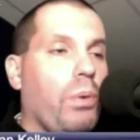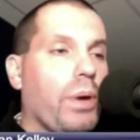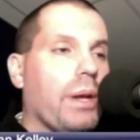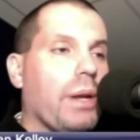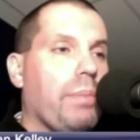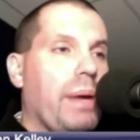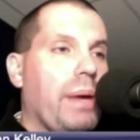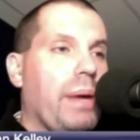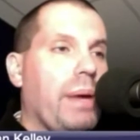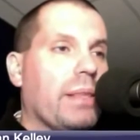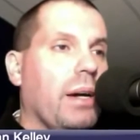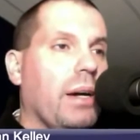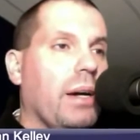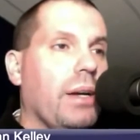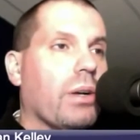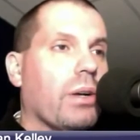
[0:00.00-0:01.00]
about the
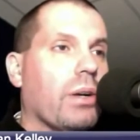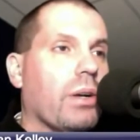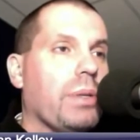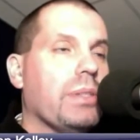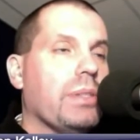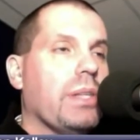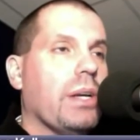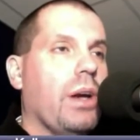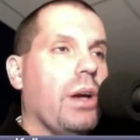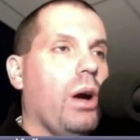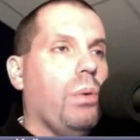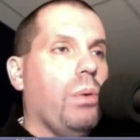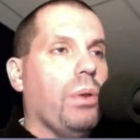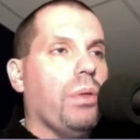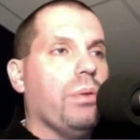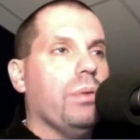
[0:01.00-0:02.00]
gun argument. It's like, oh, well,
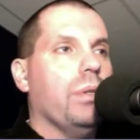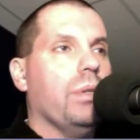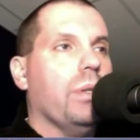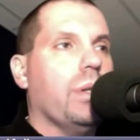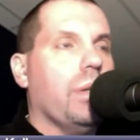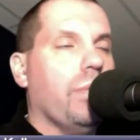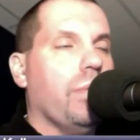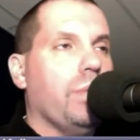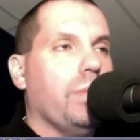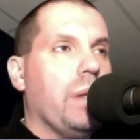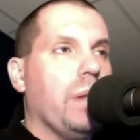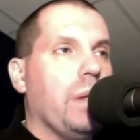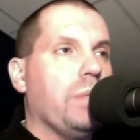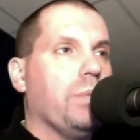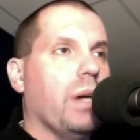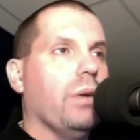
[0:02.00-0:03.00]
there's
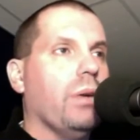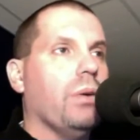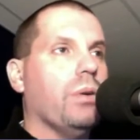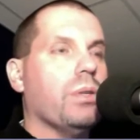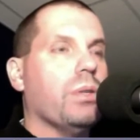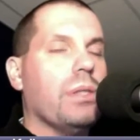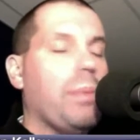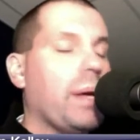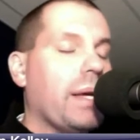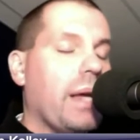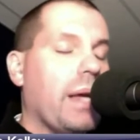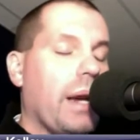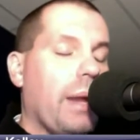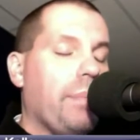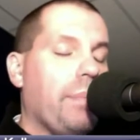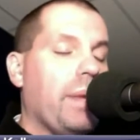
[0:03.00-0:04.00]
responsible gun owners. I'm like, and
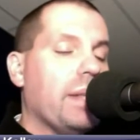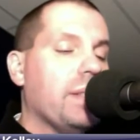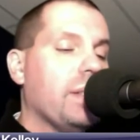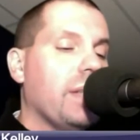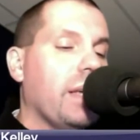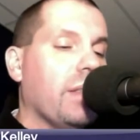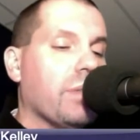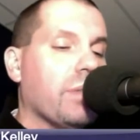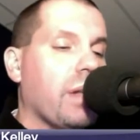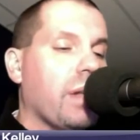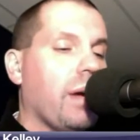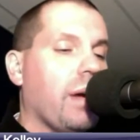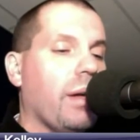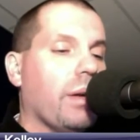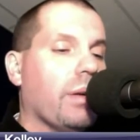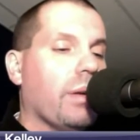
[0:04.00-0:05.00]
I'm not saying there's not
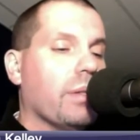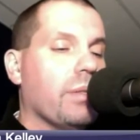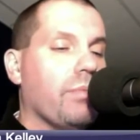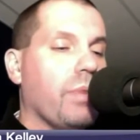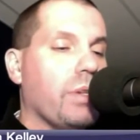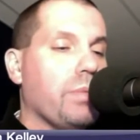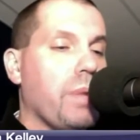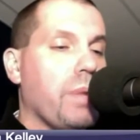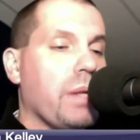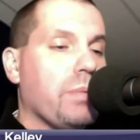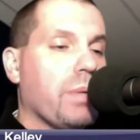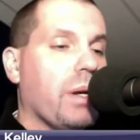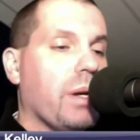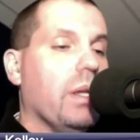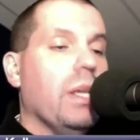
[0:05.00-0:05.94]
responsible gun.